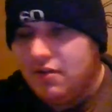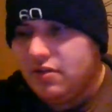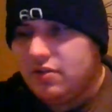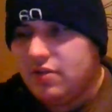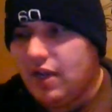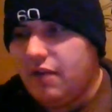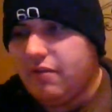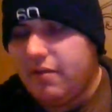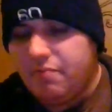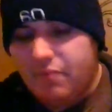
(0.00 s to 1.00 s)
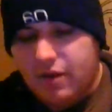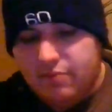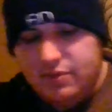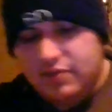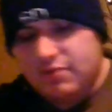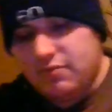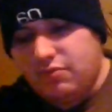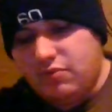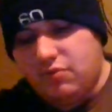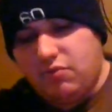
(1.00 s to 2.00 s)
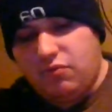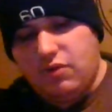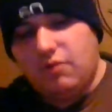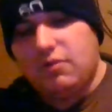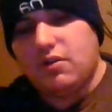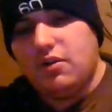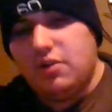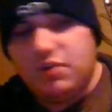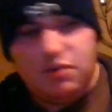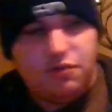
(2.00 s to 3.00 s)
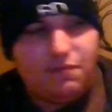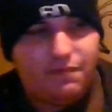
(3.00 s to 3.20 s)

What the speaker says: So tell you what, Bubs, we're going to do.